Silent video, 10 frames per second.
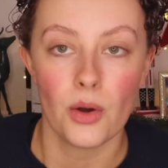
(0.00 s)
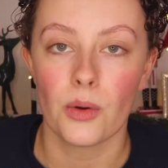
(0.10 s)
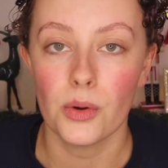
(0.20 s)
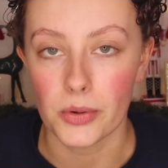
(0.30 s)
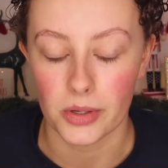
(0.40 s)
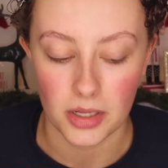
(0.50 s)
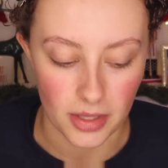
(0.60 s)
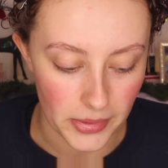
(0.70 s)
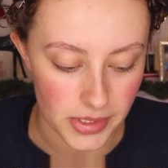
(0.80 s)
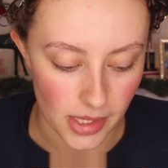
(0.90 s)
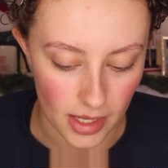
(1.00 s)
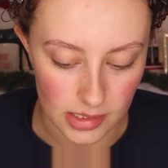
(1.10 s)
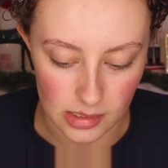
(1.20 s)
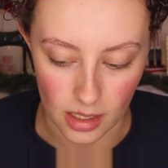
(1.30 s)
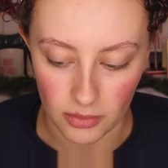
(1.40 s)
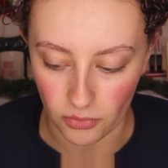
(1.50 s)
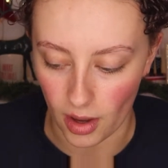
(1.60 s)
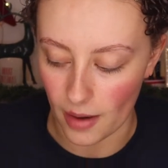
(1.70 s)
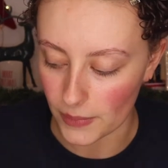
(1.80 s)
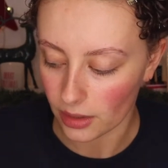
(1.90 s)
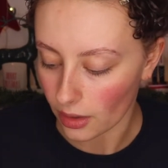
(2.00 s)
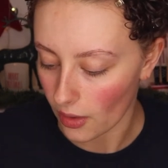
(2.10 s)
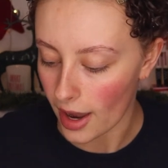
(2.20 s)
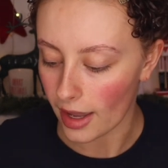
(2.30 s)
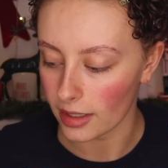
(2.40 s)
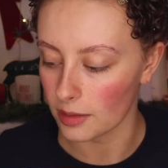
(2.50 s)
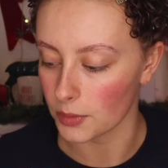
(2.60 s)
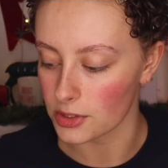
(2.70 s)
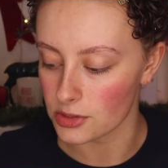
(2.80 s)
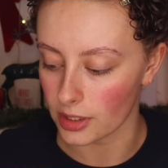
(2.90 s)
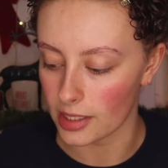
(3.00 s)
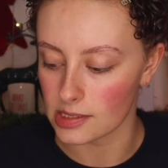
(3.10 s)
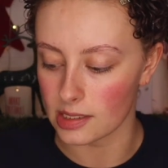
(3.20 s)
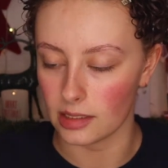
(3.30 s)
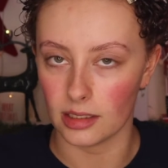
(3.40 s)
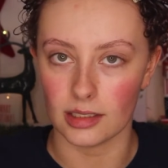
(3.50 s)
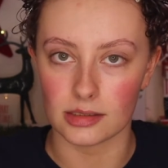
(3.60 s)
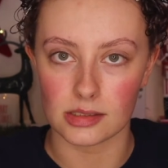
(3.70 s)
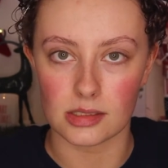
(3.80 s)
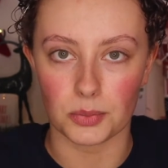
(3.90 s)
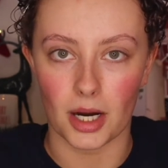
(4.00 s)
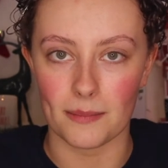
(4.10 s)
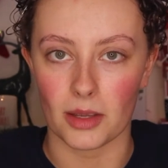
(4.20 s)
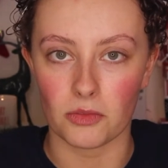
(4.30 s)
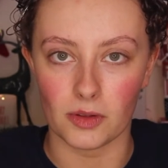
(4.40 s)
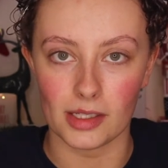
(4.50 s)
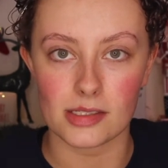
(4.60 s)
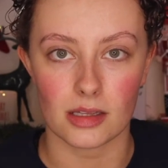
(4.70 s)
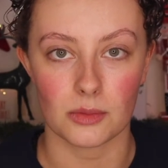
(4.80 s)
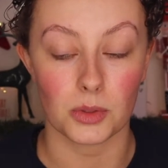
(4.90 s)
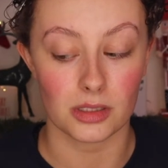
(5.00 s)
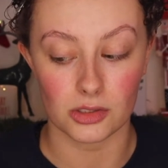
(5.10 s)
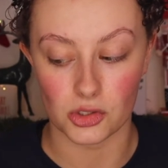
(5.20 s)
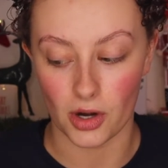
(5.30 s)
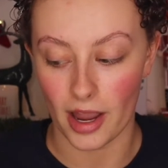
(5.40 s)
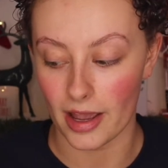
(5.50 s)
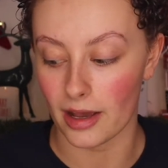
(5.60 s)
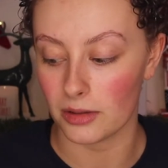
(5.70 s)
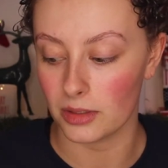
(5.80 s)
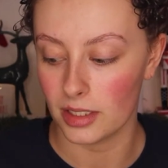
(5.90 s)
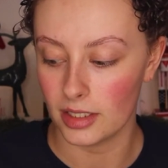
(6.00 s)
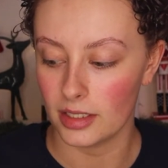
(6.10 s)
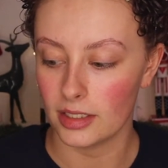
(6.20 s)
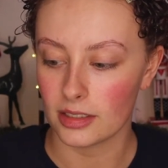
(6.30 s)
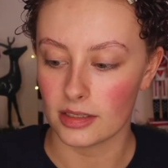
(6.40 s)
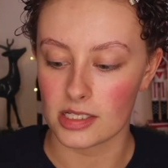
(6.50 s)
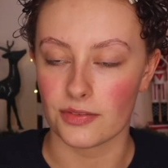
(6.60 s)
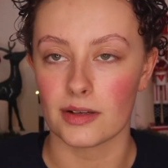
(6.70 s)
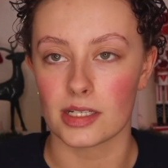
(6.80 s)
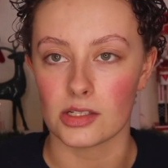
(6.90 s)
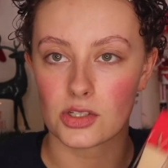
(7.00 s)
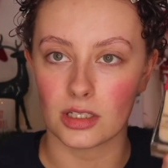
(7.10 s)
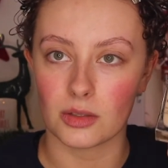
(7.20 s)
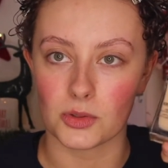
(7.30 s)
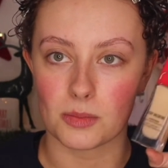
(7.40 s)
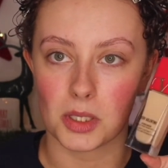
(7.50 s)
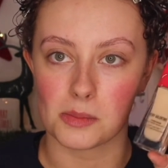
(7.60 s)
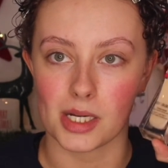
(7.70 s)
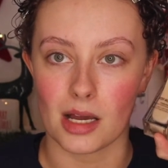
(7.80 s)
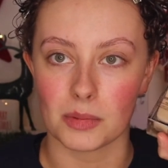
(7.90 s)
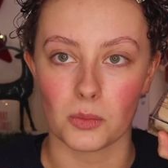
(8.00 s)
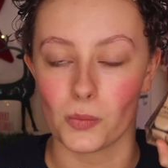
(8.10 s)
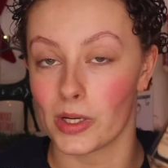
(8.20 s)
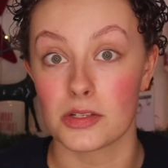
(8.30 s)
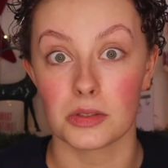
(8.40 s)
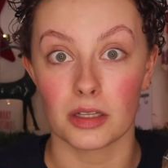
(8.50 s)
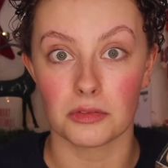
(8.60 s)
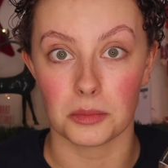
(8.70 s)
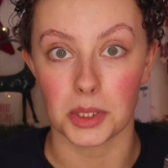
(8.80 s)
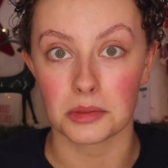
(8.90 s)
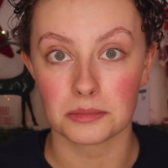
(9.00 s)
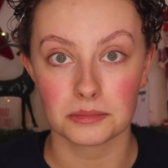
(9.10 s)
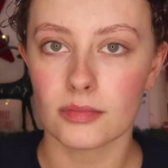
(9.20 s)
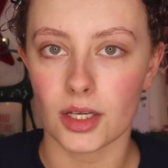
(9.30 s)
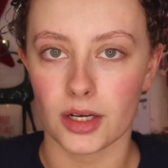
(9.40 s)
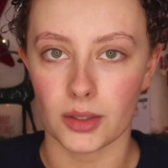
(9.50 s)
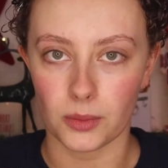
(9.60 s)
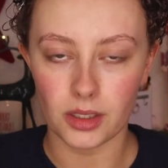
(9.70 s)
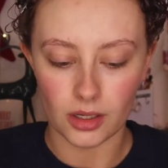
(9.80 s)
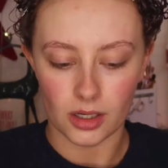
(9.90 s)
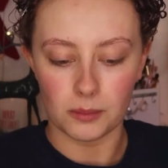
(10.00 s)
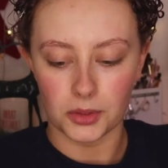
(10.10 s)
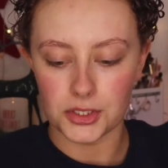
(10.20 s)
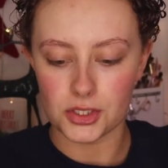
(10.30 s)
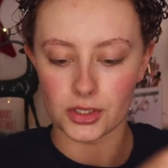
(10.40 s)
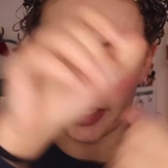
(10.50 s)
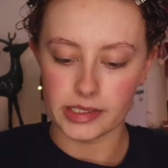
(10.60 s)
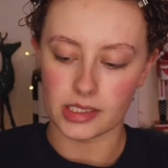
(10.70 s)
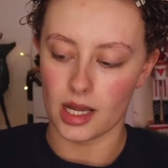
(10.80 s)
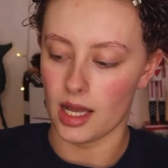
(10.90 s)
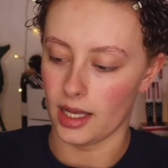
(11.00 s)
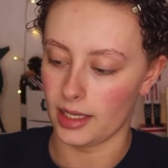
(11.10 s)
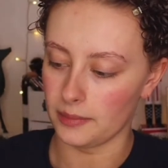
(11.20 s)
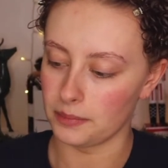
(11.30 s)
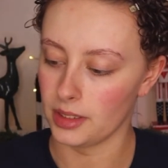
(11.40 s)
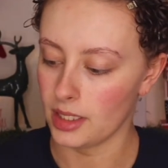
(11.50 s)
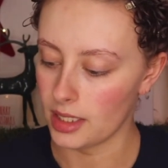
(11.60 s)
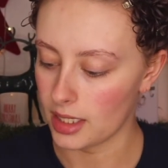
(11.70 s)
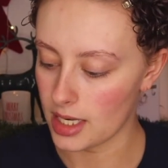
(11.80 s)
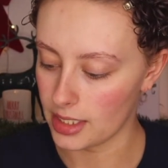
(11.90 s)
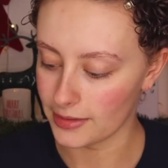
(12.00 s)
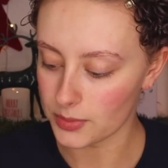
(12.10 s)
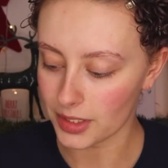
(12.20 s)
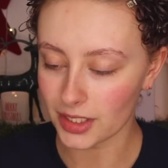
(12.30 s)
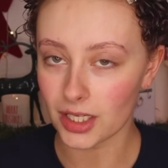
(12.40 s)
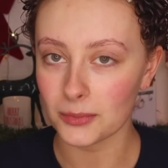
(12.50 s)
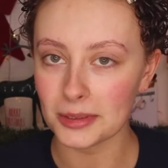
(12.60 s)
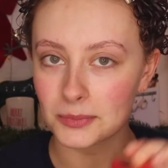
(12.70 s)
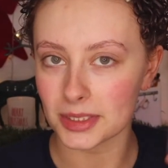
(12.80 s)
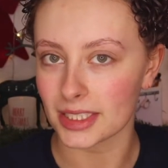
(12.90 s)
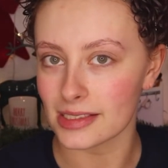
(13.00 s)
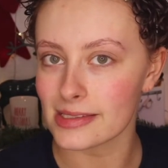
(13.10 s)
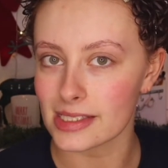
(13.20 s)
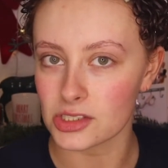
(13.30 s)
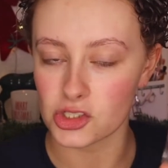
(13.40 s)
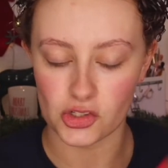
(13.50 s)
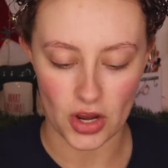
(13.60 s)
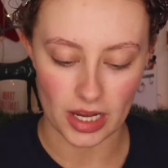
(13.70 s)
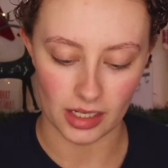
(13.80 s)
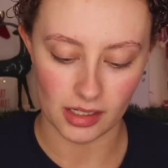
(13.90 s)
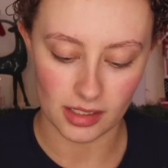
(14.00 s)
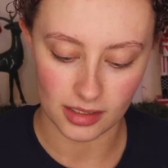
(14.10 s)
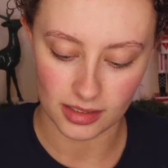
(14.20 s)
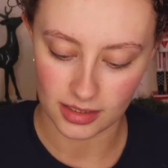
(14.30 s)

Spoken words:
whew. That was a lot of stuff. I'm going to go ahead and moisturize and prime my face, and then we're going to try out this foundation, which may or may not be way too light for me. Alright, we are moisturized up, and we're going to go in with this shade,